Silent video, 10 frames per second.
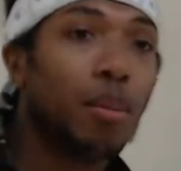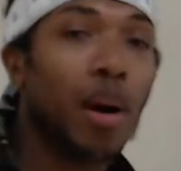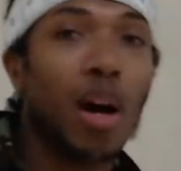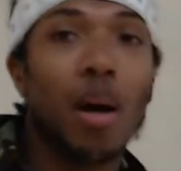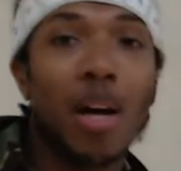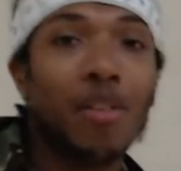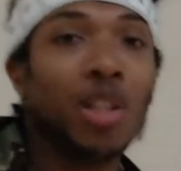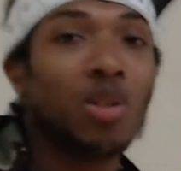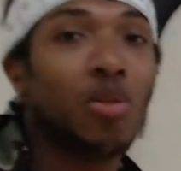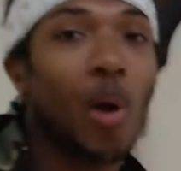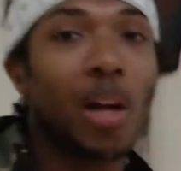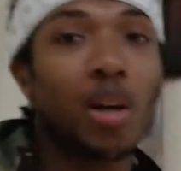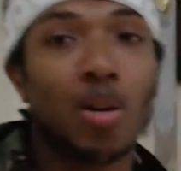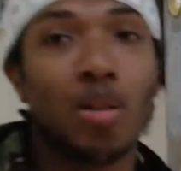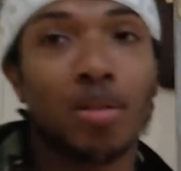having sex with white
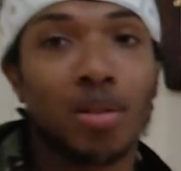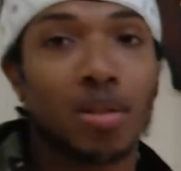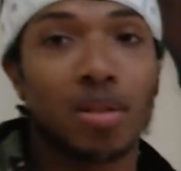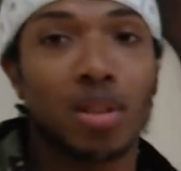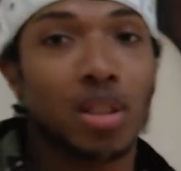girls,